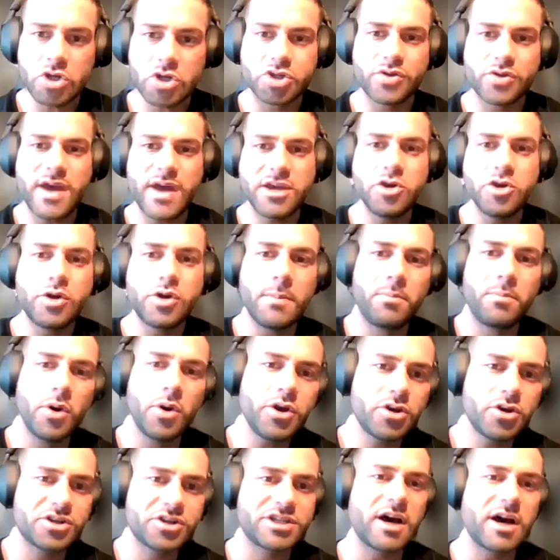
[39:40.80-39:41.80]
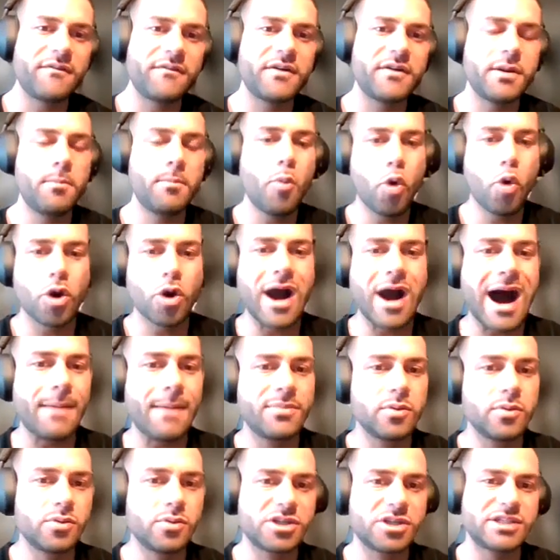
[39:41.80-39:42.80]
so that you can put yourself in a more
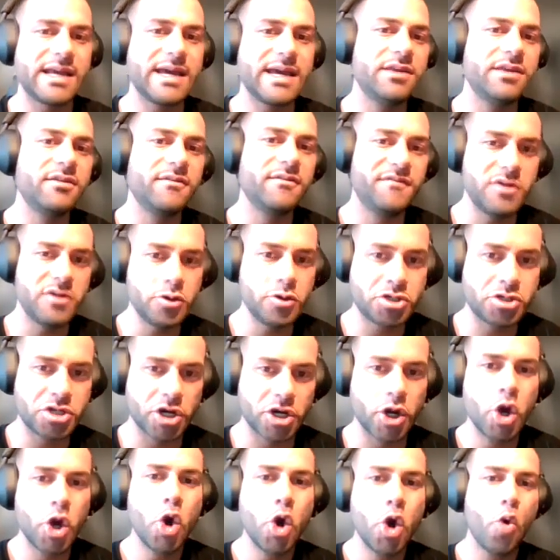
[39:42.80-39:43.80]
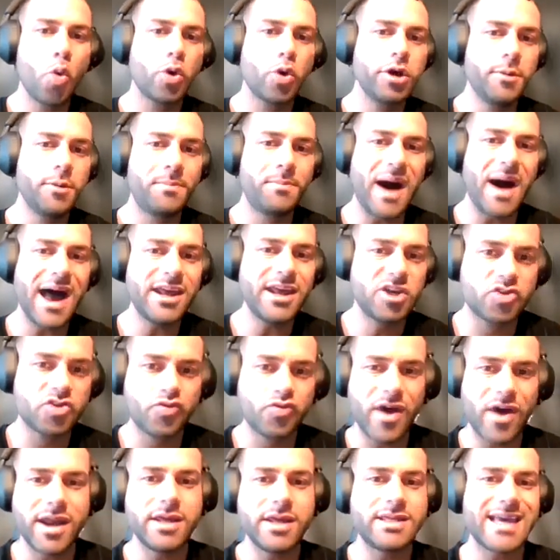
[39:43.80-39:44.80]
optimal state in the future. where your body
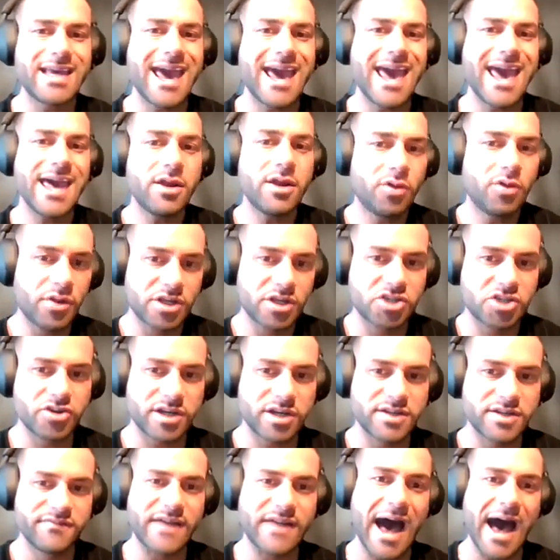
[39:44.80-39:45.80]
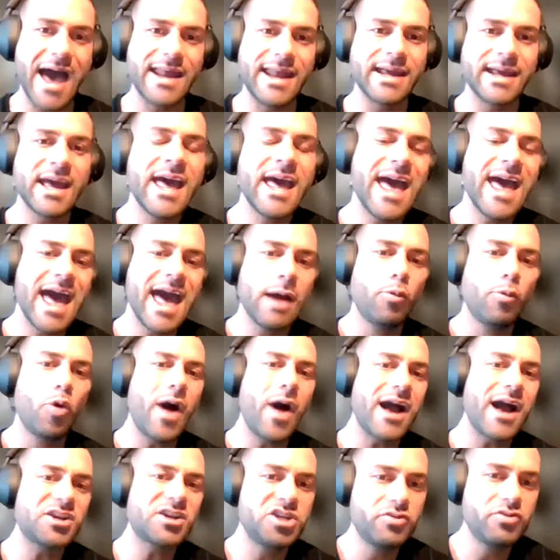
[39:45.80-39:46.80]
is ready to handle the stress of dieting and
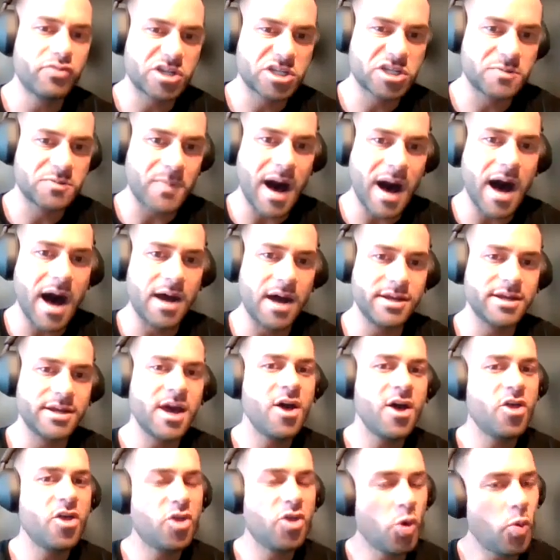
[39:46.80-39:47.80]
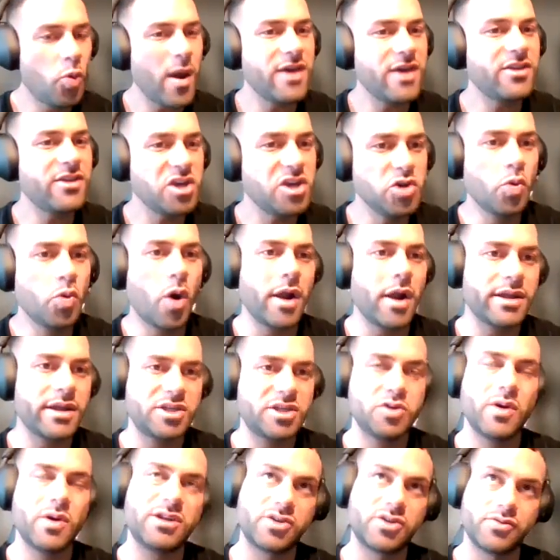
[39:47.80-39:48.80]
will actually respond the way that you want
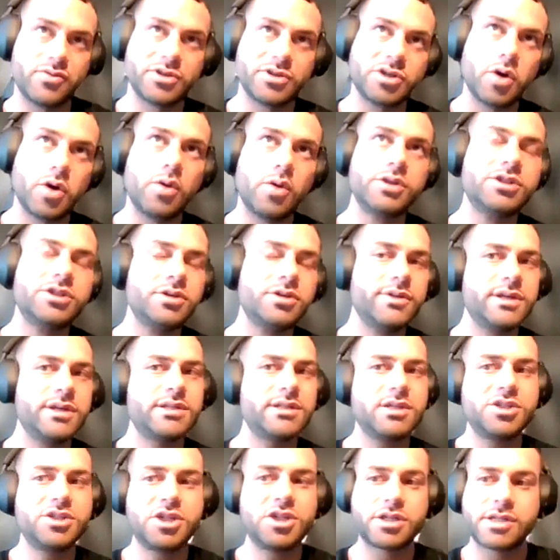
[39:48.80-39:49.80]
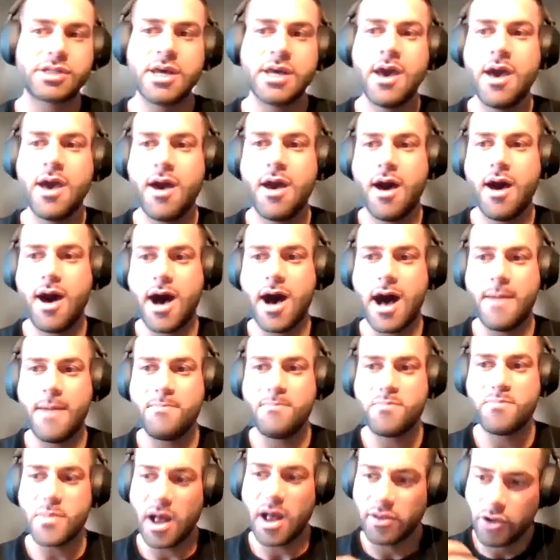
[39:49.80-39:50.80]
it to as a result. So this is just
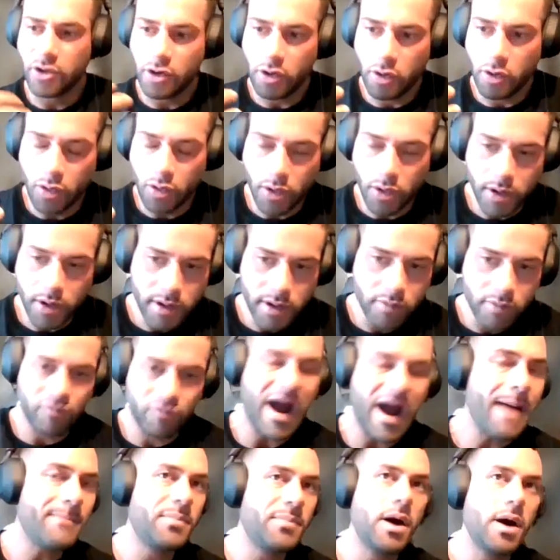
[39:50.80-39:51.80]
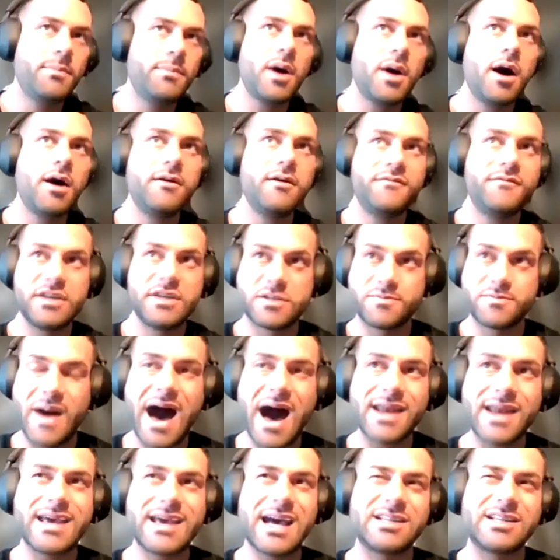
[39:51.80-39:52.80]
a little wrap up of this
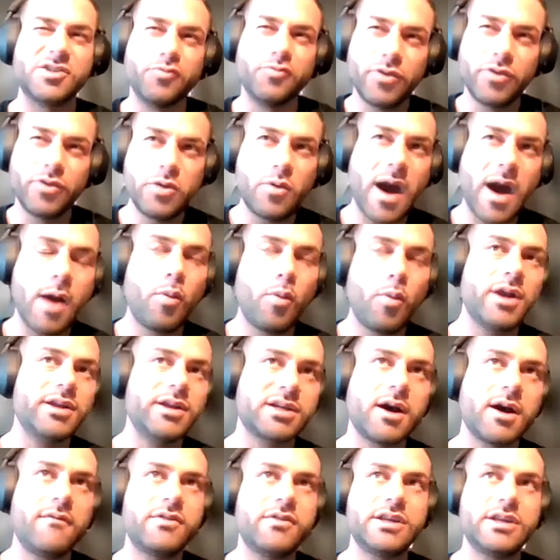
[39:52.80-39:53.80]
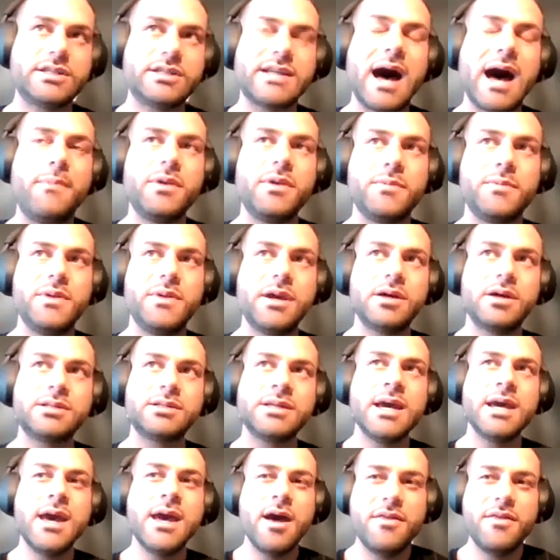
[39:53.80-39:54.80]
podcast, and really why I wanted to cover this topic,
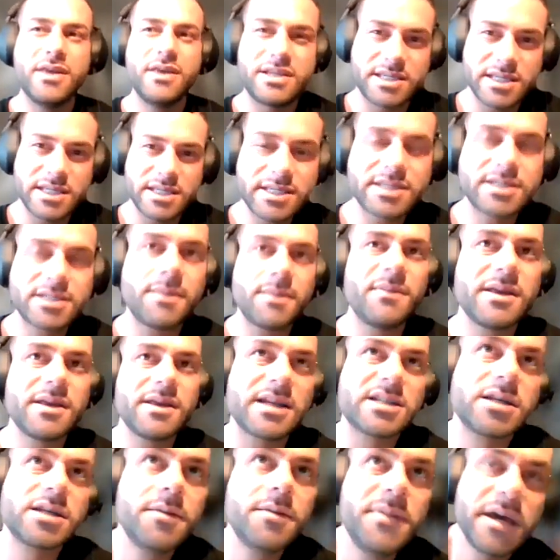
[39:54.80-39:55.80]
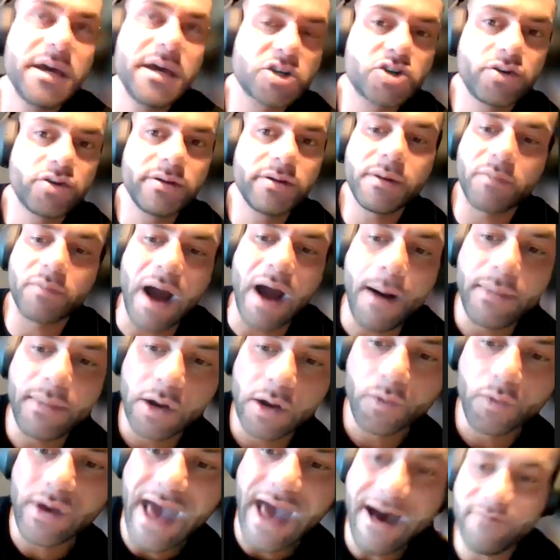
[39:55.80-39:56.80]
because this is something that's going to be extremely
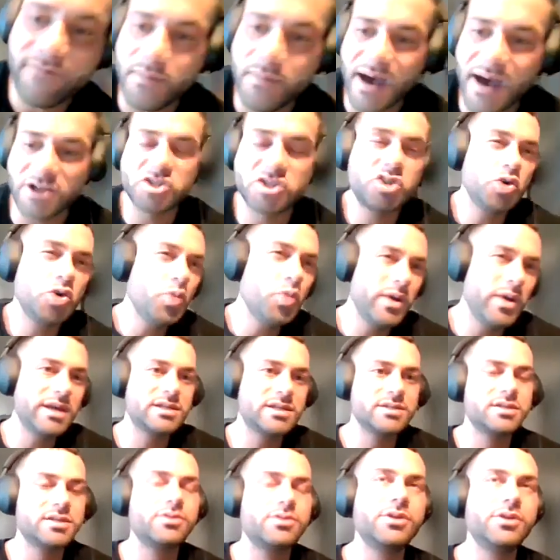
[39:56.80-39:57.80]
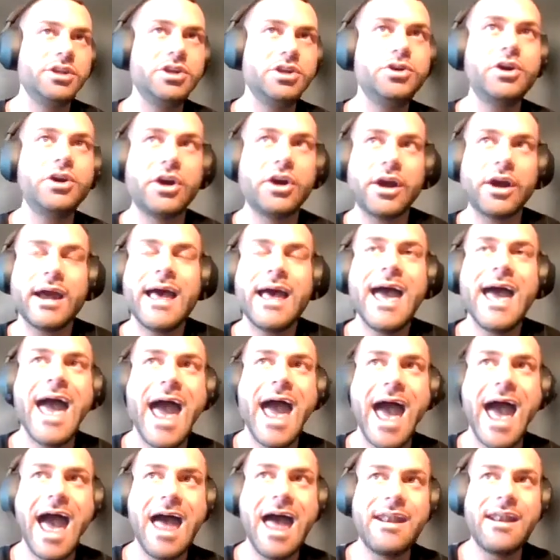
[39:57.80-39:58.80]
prominent. We have about 2 weeks until the new year.
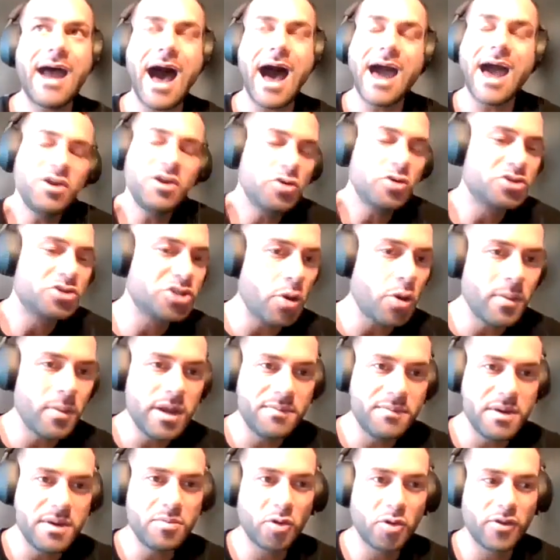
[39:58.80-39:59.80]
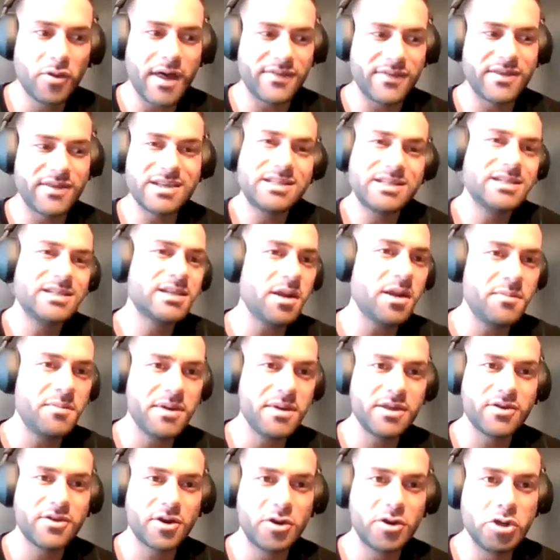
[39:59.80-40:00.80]
And I know so many people that this is going to
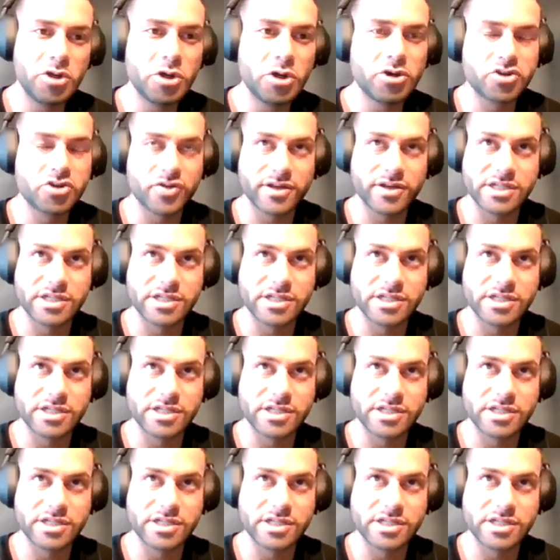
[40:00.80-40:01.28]
be their New Year's